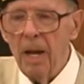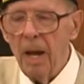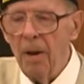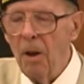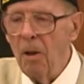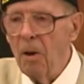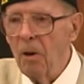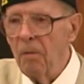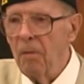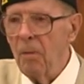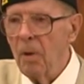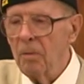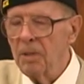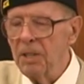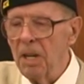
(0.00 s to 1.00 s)
another
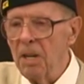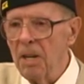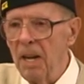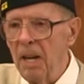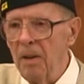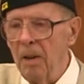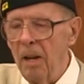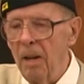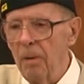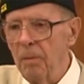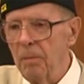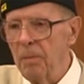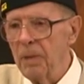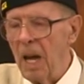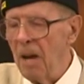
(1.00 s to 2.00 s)
sitting in the
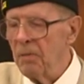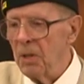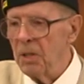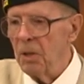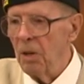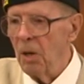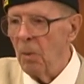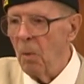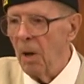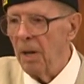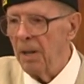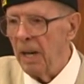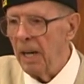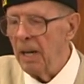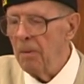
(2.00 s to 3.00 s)
cafeteria
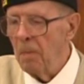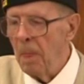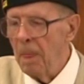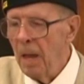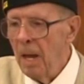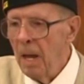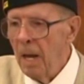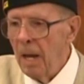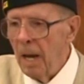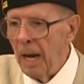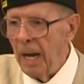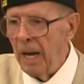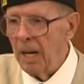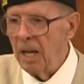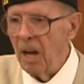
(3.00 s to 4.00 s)
one day,
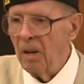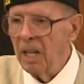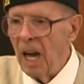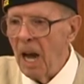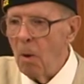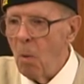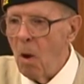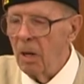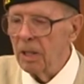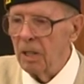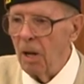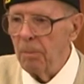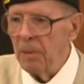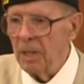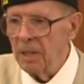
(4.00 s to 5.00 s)
and a young guy walks
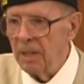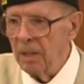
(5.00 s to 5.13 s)
up.